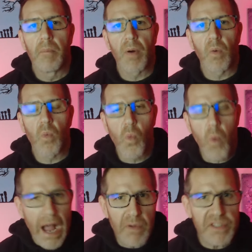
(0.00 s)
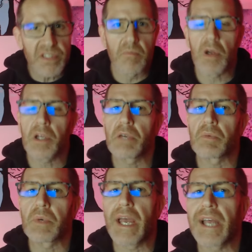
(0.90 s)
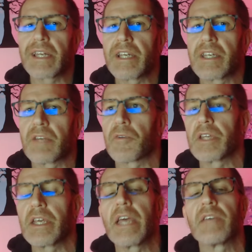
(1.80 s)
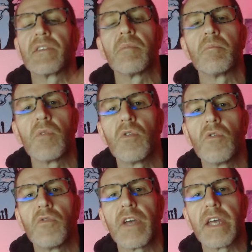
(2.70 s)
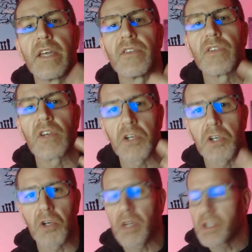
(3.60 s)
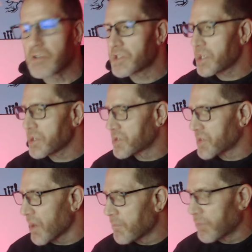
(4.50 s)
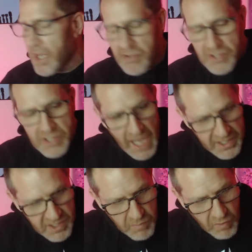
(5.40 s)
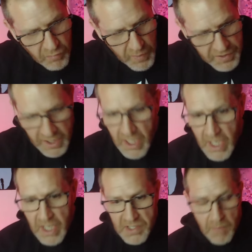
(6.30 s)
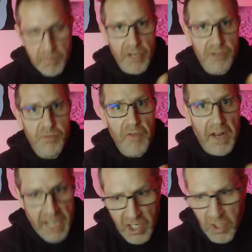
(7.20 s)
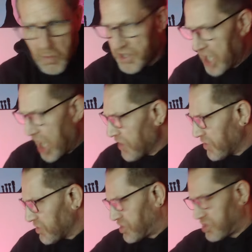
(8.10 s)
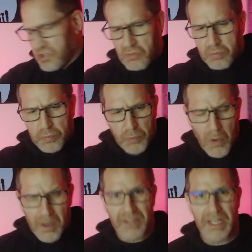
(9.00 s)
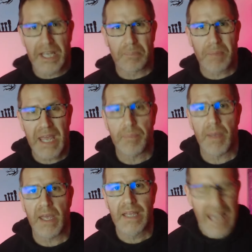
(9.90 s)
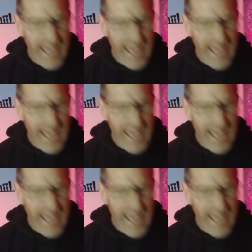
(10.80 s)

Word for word: But wow, is the market reacting differently as the move is occurring? You're seeing some players, yes, move with it. Some players move identical with it. Others just roaring like Pepe.